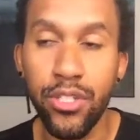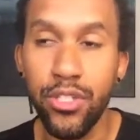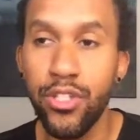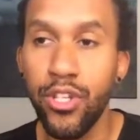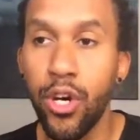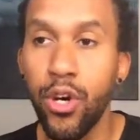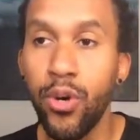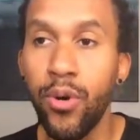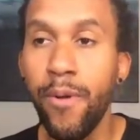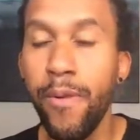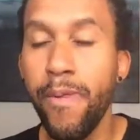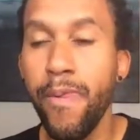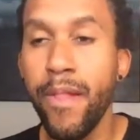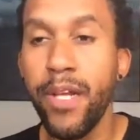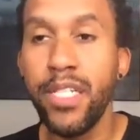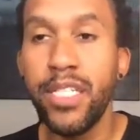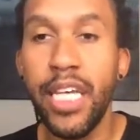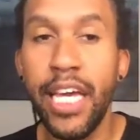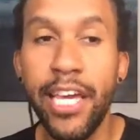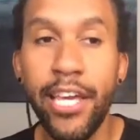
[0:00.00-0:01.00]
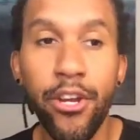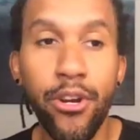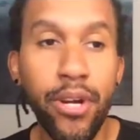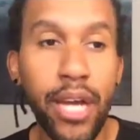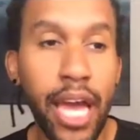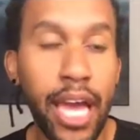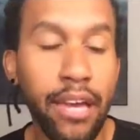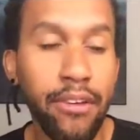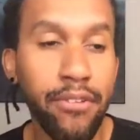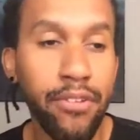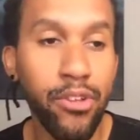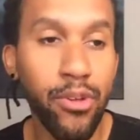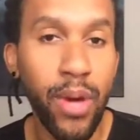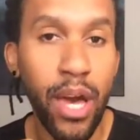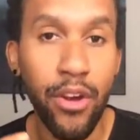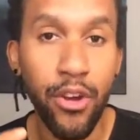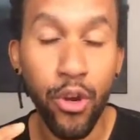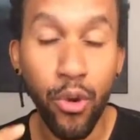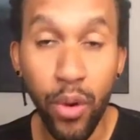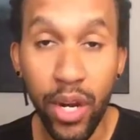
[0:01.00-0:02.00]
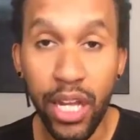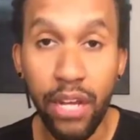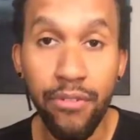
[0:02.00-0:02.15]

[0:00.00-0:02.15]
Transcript: So say you're running